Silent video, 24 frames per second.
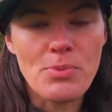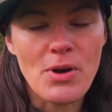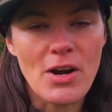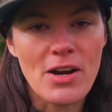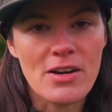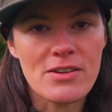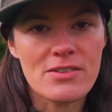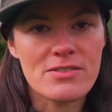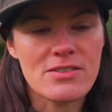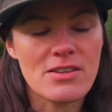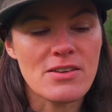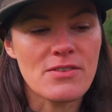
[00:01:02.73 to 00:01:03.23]

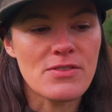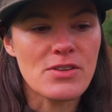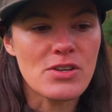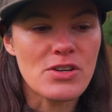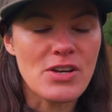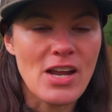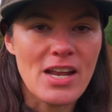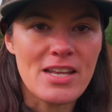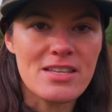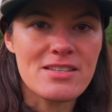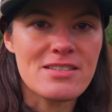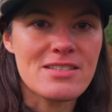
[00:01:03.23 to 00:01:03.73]
parts of the
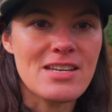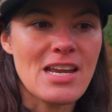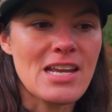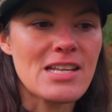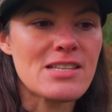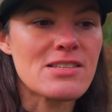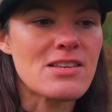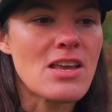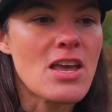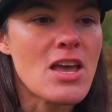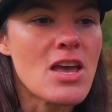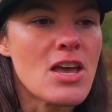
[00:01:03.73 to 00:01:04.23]
United
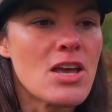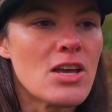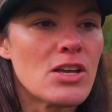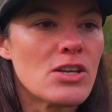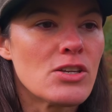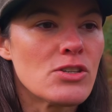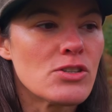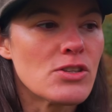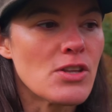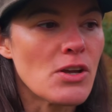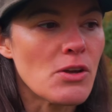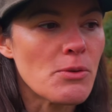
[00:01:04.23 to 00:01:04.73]
States,
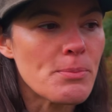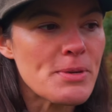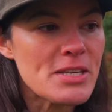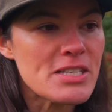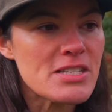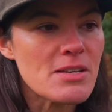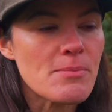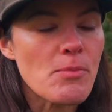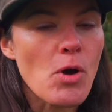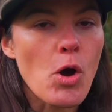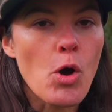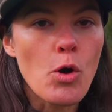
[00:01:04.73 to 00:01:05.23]
there'll be
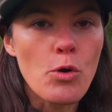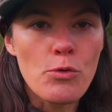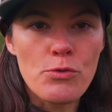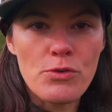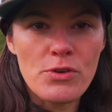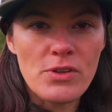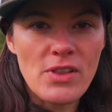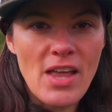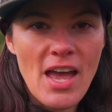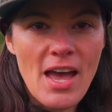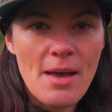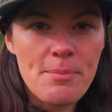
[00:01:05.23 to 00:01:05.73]
some
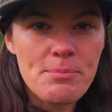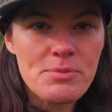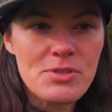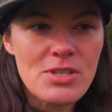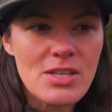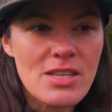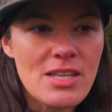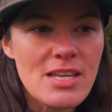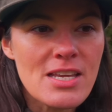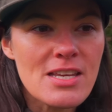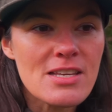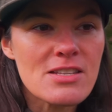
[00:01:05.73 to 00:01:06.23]
overlap
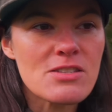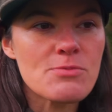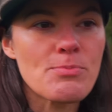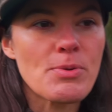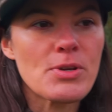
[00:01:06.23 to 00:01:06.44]
to these,